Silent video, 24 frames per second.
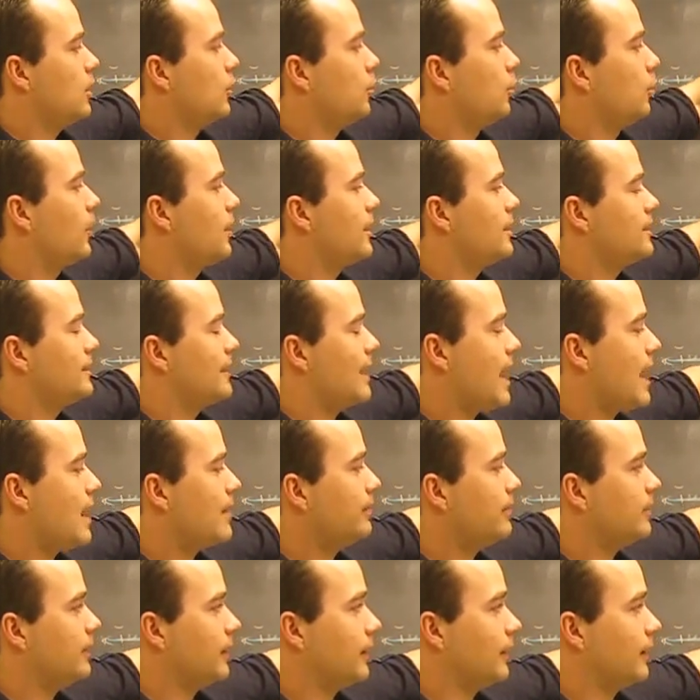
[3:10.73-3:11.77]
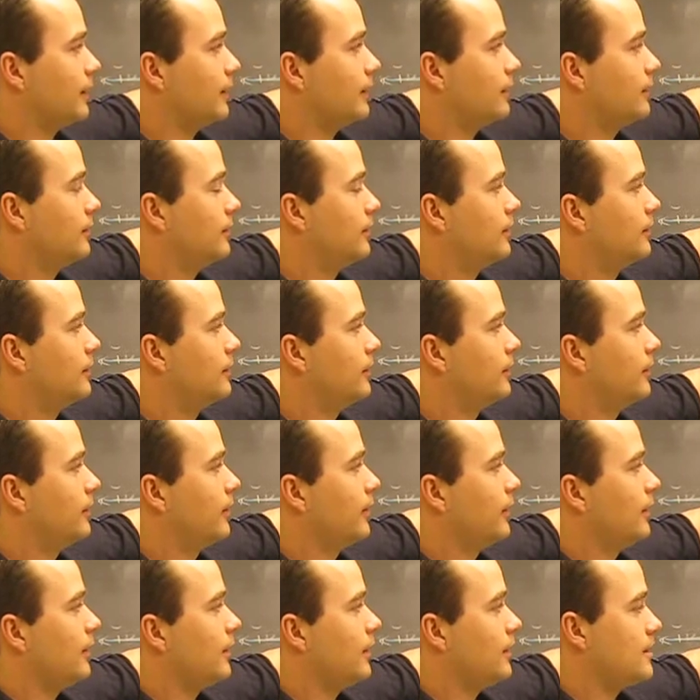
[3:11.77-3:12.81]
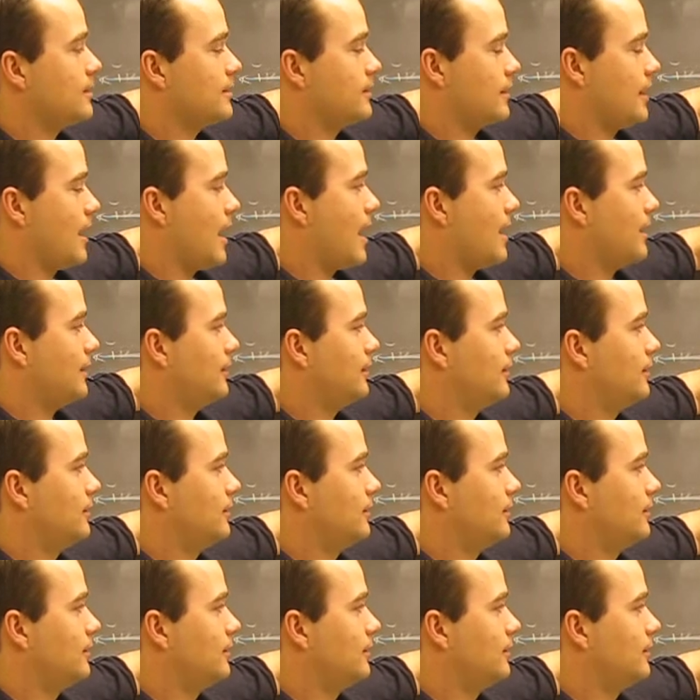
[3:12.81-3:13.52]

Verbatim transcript: what is happening is that,